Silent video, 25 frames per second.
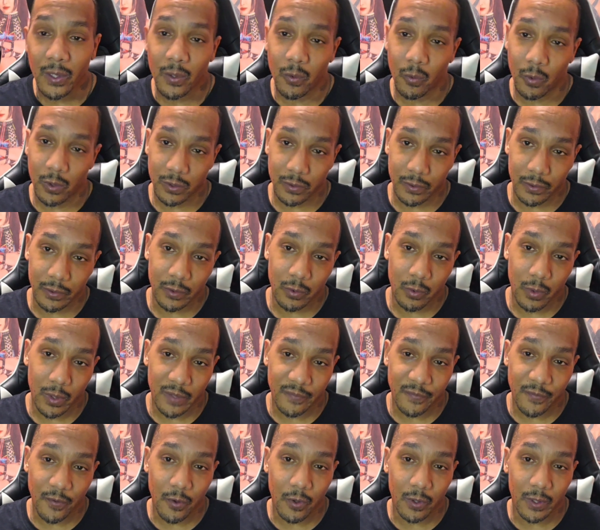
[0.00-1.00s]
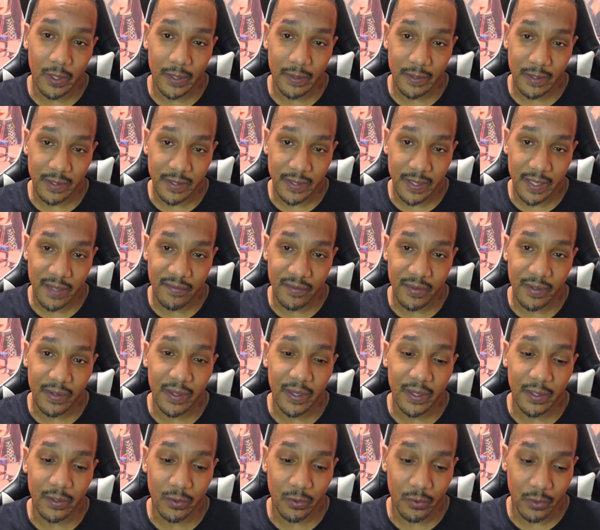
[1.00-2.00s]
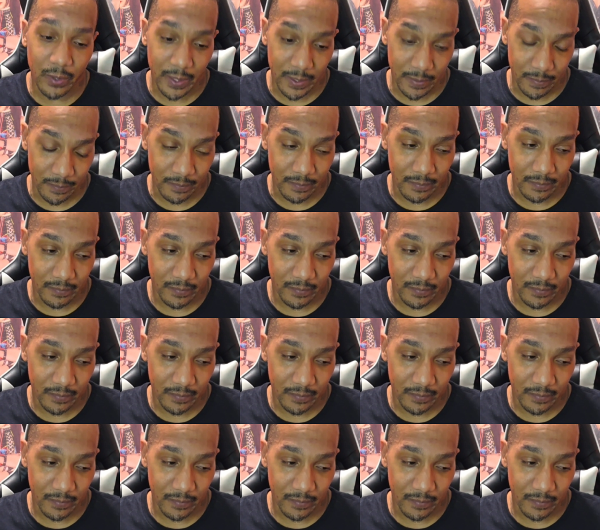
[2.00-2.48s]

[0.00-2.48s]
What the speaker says: was the 24 and the 7 in green.